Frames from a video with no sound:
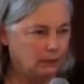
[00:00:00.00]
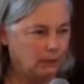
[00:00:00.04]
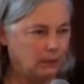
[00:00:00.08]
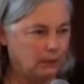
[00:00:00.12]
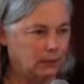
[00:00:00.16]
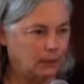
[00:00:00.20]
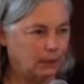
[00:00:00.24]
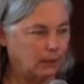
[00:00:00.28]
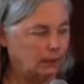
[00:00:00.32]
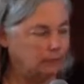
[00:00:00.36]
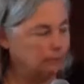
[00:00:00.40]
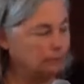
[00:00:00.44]

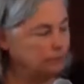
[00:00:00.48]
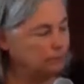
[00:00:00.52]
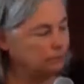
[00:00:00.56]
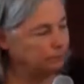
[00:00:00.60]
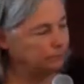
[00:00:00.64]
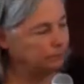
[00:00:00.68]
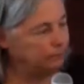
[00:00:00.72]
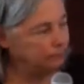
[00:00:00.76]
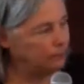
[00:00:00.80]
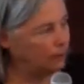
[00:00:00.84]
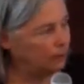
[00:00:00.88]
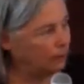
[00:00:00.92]

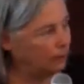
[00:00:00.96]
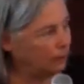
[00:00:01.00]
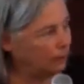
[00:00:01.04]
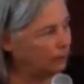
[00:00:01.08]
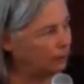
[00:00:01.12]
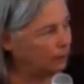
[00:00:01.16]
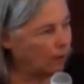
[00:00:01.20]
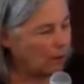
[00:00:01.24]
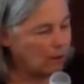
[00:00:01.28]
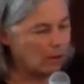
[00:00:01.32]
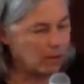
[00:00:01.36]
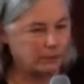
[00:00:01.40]

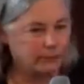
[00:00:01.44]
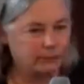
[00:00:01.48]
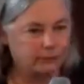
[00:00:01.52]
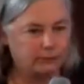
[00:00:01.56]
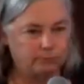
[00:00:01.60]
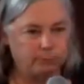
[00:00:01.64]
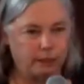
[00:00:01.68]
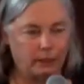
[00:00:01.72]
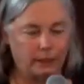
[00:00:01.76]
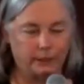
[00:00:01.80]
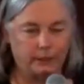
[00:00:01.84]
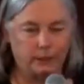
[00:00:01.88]

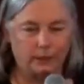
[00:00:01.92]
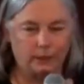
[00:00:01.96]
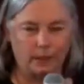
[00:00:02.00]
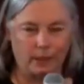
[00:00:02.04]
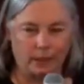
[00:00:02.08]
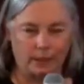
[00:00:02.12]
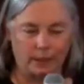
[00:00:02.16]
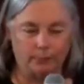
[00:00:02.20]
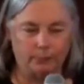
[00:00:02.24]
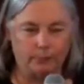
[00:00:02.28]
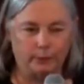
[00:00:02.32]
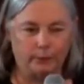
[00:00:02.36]
cars, plug-in
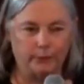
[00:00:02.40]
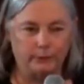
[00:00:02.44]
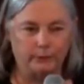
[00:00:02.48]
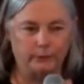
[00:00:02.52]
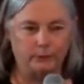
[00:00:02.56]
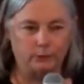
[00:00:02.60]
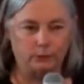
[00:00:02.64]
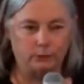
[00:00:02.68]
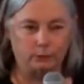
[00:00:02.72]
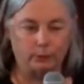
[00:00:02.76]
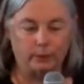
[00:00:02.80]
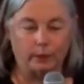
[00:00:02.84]

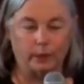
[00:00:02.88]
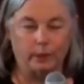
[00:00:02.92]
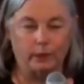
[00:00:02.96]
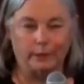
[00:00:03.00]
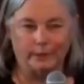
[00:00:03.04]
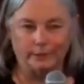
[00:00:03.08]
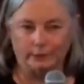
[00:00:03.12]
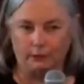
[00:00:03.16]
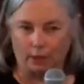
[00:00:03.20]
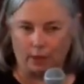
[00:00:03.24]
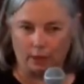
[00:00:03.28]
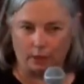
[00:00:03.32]
hybrids, as
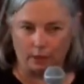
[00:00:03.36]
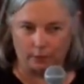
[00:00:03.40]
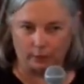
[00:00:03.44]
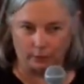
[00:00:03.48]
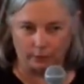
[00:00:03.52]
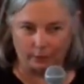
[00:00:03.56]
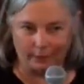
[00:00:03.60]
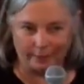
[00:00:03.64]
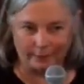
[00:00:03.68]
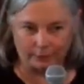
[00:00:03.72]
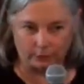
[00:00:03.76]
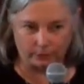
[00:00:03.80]
well as all
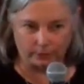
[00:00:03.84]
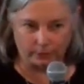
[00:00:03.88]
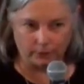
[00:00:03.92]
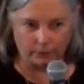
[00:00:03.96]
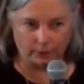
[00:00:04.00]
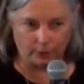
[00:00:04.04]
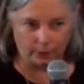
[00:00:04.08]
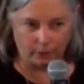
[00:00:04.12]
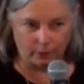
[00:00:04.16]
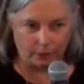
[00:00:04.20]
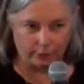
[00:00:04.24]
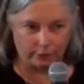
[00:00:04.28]

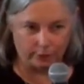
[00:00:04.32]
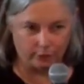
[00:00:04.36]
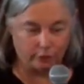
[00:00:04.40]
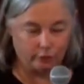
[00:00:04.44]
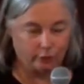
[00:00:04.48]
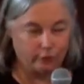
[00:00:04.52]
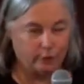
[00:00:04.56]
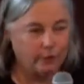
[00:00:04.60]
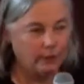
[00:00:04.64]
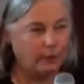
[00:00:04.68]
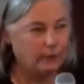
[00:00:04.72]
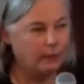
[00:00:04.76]
electric
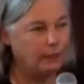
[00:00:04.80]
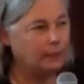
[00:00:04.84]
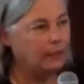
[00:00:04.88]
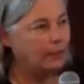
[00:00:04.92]
cars.